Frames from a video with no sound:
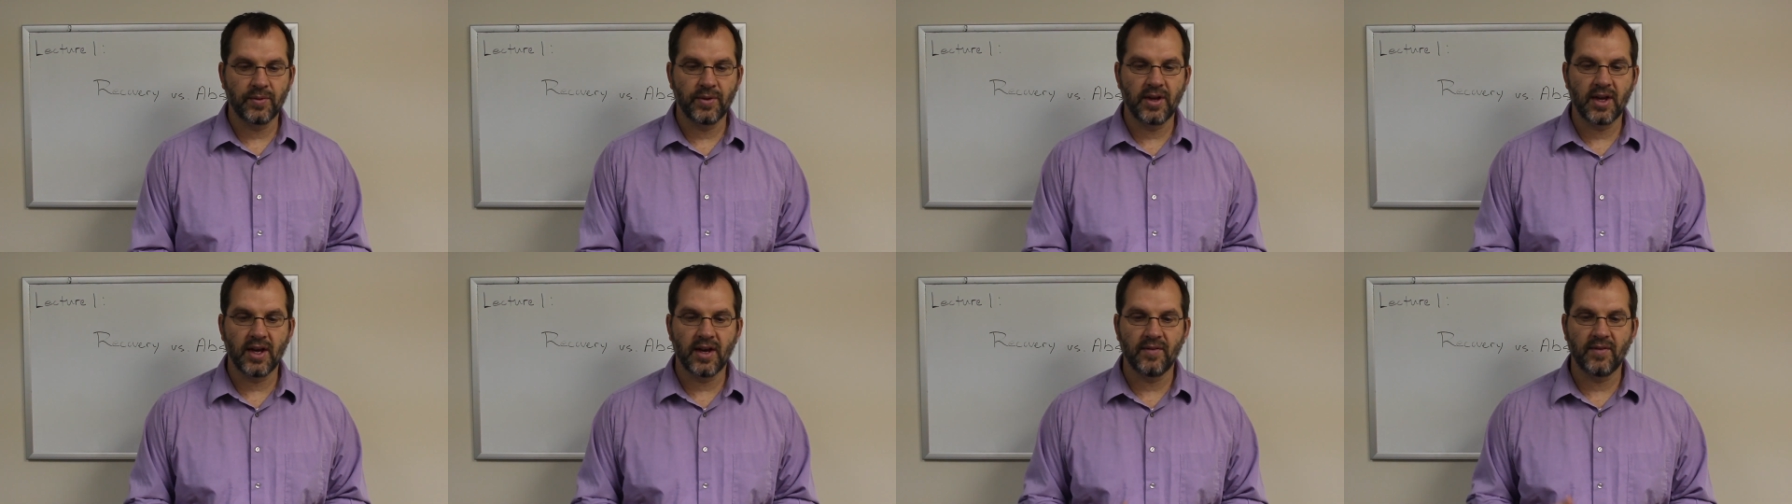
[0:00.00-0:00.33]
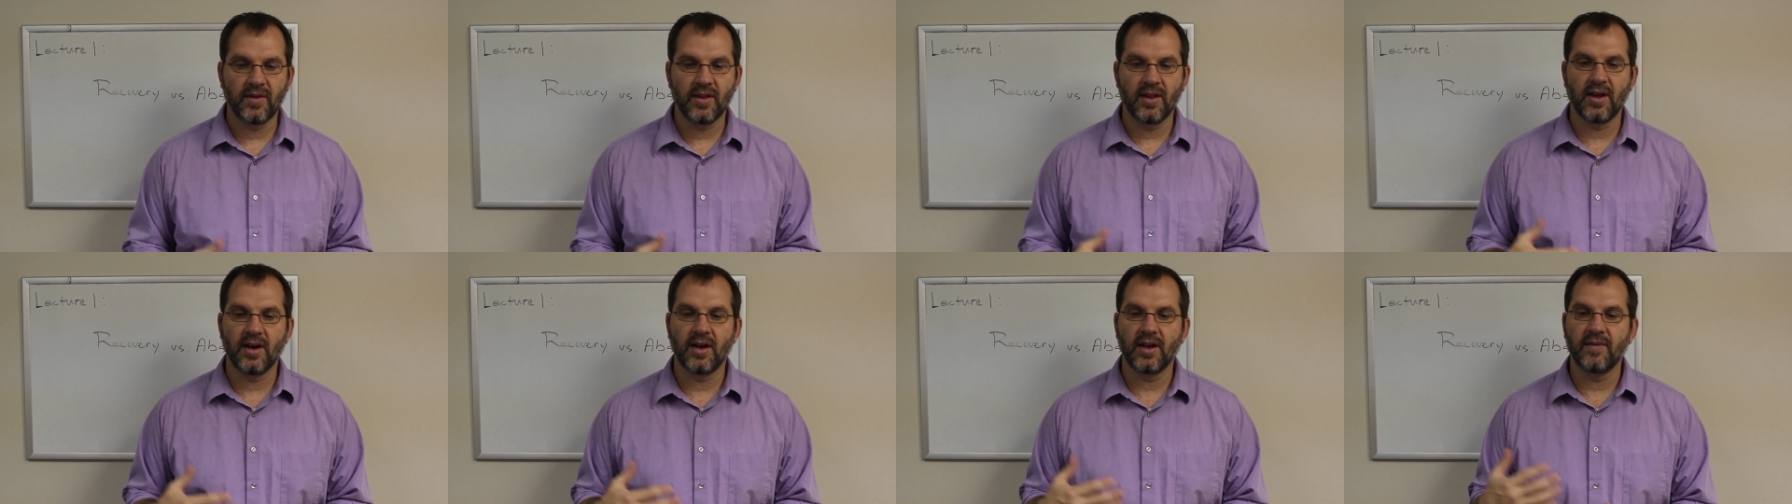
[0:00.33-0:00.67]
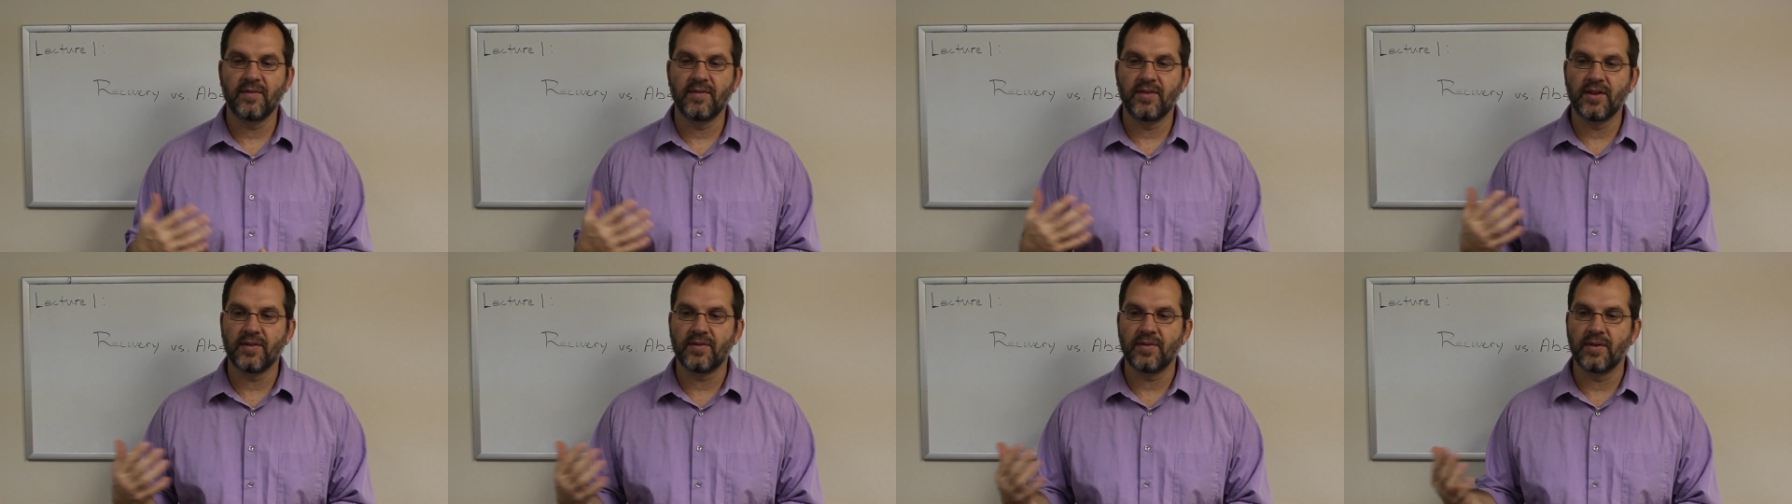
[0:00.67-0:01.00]
we have a lot
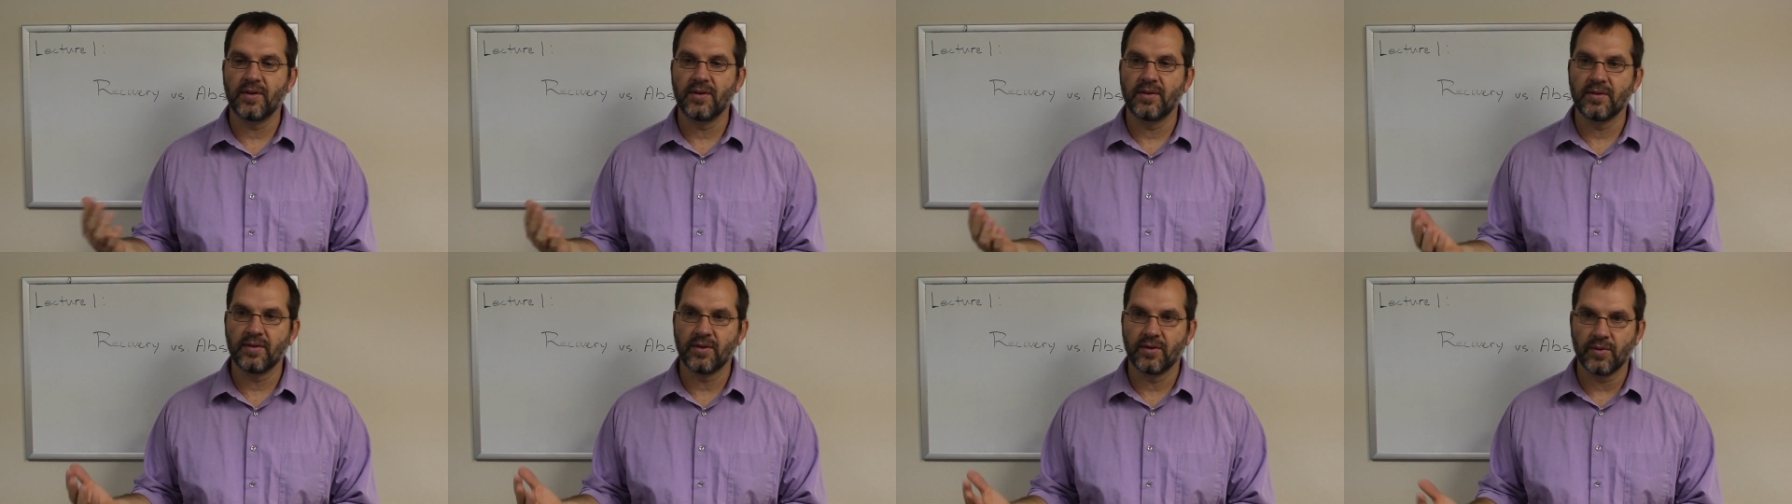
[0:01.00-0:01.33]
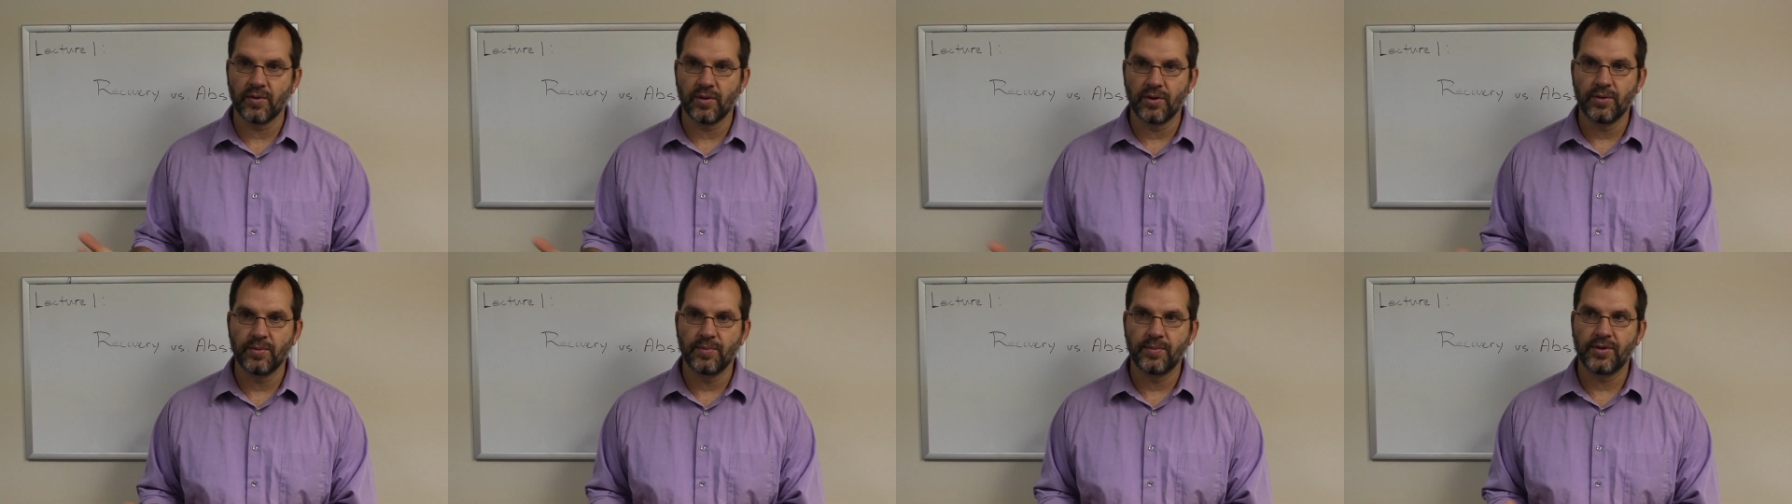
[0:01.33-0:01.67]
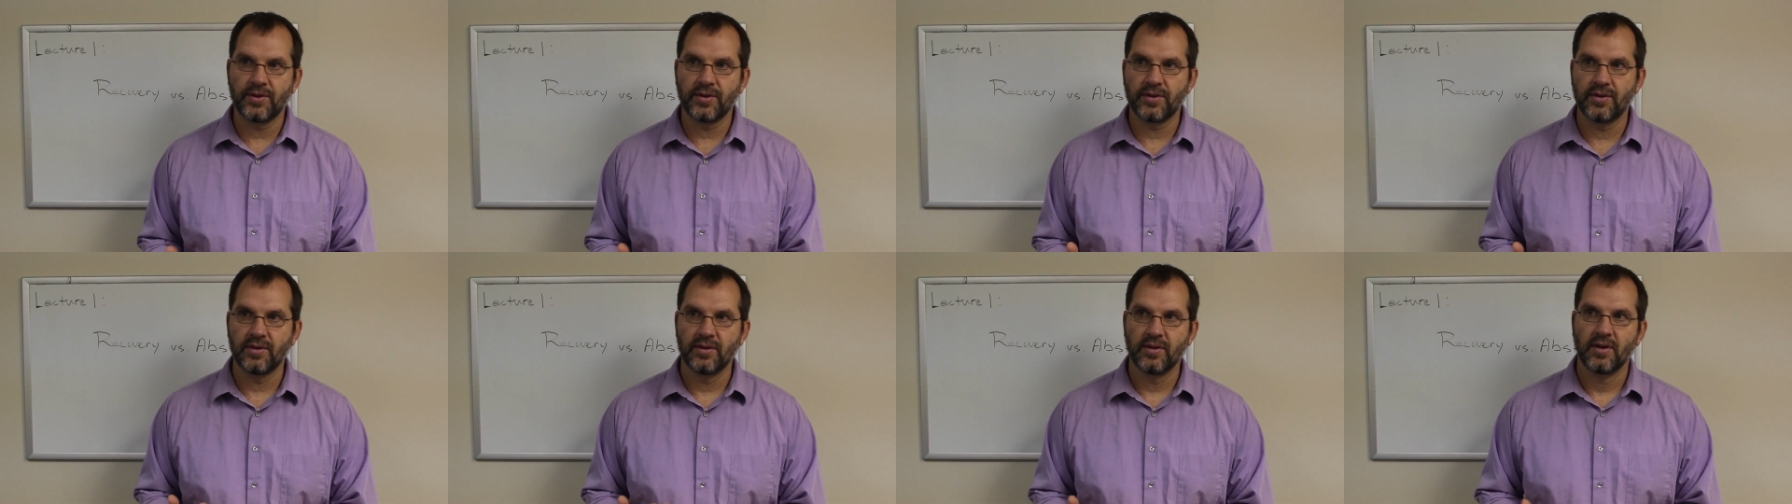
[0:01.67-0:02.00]
of different
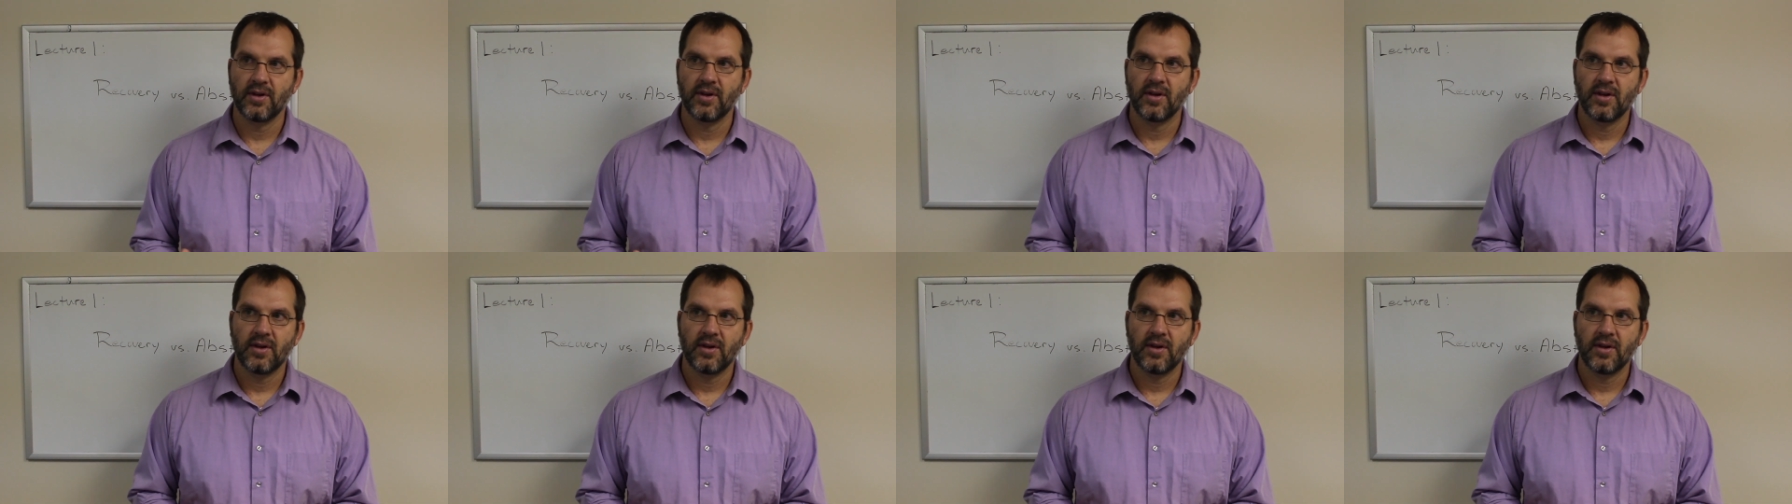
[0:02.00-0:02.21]
groups.